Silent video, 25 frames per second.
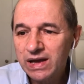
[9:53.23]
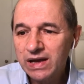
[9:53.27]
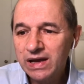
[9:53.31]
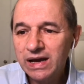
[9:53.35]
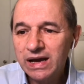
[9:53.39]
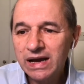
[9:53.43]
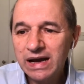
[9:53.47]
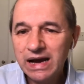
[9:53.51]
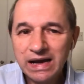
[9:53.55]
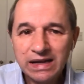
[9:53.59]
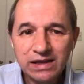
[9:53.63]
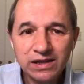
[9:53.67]

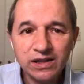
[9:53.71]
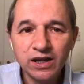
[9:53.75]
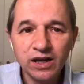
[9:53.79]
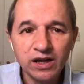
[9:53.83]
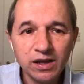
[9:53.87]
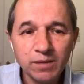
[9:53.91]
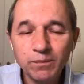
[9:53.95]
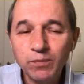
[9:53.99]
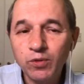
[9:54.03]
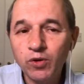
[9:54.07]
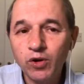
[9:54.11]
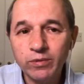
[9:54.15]
and the
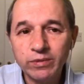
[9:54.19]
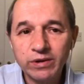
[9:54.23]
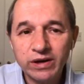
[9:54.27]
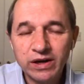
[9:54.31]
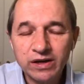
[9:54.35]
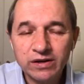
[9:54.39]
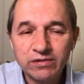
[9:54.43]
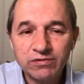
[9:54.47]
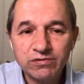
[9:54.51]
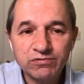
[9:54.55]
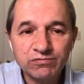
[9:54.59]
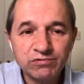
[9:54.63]

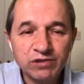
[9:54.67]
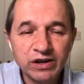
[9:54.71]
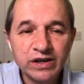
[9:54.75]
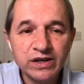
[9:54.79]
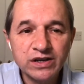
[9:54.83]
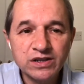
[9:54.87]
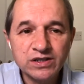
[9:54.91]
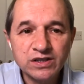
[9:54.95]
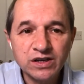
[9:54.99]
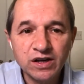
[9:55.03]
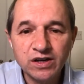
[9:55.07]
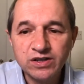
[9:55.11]
unemployment rate
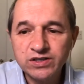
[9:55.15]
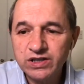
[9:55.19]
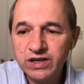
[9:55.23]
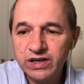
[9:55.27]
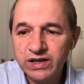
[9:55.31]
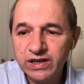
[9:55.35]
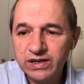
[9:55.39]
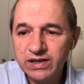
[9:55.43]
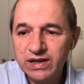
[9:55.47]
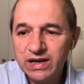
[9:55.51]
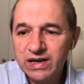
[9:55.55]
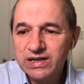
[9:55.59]
is going to
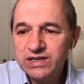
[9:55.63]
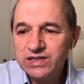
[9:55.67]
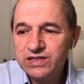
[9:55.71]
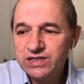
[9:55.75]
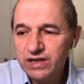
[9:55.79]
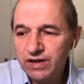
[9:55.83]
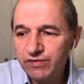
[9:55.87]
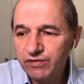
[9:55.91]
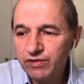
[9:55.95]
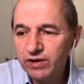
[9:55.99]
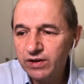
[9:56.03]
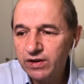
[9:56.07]
hit
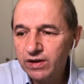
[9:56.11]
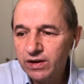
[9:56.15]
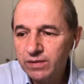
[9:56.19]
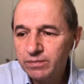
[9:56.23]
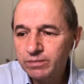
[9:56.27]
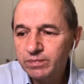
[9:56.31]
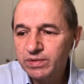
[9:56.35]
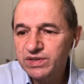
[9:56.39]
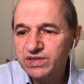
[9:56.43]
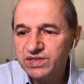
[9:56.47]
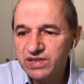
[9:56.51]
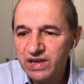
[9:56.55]
seven
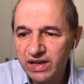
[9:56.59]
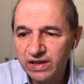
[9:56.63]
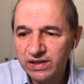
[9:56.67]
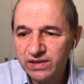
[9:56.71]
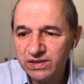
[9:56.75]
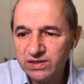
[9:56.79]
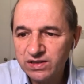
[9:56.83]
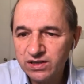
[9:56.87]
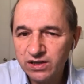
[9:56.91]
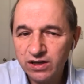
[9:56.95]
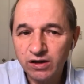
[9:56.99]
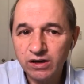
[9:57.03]

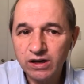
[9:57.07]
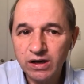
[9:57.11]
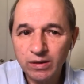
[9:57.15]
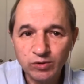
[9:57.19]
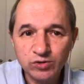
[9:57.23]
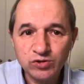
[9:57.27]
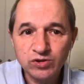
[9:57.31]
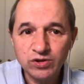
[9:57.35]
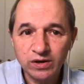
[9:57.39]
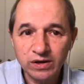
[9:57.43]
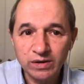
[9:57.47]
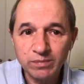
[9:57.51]
percent. And I'll come on
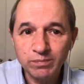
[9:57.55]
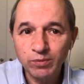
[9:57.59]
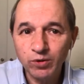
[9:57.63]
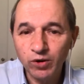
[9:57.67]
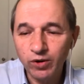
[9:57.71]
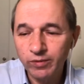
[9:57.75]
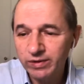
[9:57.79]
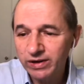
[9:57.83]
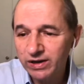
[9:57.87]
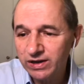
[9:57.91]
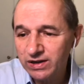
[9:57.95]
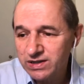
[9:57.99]
to
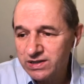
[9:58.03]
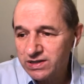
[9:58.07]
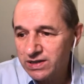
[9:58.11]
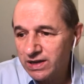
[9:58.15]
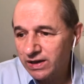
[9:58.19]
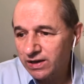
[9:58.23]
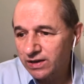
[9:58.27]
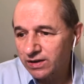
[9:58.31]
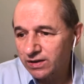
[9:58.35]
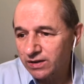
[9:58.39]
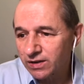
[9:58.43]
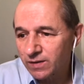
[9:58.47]
unemployment in a
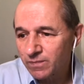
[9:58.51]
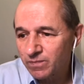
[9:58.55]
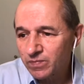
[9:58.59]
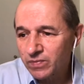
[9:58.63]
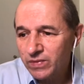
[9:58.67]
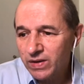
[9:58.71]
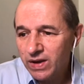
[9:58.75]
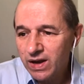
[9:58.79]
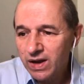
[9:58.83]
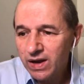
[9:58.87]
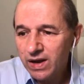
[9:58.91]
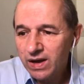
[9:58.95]
second.
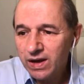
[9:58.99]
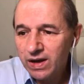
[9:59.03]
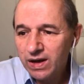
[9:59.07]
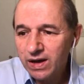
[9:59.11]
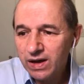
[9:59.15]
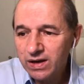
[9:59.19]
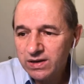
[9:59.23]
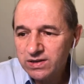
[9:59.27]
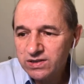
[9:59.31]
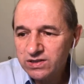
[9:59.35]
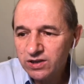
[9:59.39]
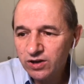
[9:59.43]

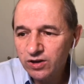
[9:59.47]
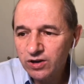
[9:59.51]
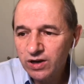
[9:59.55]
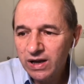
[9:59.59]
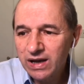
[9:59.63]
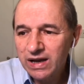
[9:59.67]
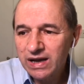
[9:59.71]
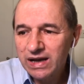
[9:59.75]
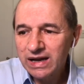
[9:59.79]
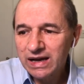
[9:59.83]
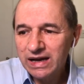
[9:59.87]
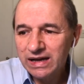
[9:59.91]
Uh, so,
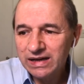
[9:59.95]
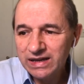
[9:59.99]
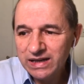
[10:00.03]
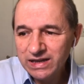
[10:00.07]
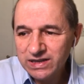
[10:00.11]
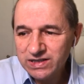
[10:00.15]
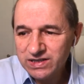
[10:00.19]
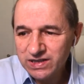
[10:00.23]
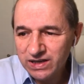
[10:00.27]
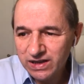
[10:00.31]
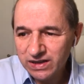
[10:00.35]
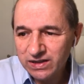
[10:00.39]
and he
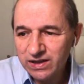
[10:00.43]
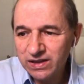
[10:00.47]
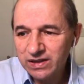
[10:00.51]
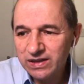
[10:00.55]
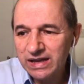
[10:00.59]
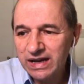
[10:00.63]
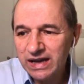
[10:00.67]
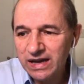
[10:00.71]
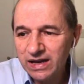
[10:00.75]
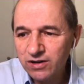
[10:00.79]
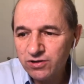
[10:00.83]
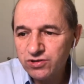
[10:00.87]
said that
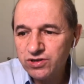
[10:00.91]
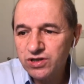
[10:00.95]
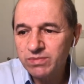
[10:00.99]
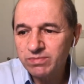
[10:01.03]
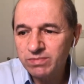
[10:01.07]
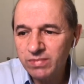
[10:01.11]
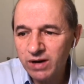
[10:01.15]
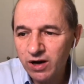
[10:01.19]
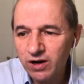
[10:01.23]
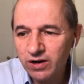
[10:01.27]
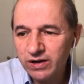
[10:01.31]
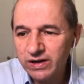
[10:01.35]
the housing
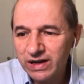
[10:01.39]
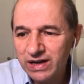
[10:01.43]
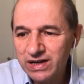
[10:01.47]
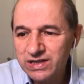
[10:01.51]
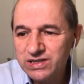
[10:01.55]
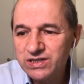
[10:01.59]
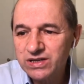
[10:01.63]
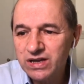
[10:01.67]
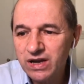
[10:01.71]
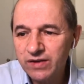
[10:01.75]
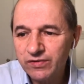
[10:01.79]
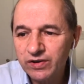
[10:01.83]
market has
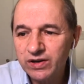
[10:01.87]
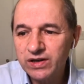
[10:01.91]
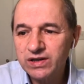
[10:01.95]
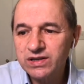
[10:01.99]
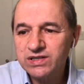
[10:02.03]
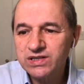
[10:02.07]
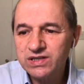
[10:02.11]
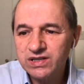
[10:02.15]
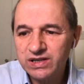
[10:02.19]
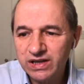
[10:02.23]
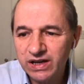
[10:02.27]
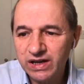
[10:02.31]
never
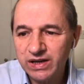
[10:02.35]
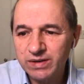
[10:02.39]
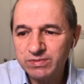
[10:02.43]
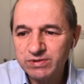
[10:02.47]
escaped